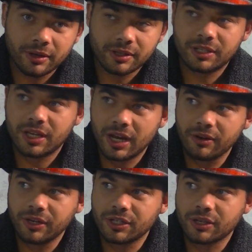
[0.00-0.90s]
tear
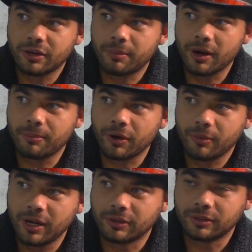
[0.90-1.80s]
each other apart pretty
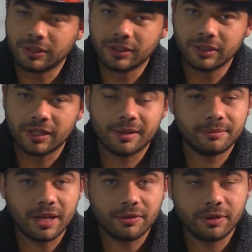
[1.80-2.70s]
well. I'm
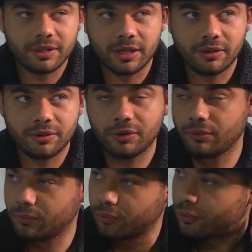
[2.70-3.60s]
not going to tell
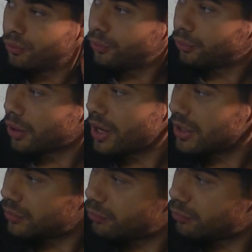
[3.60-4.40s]
you who lost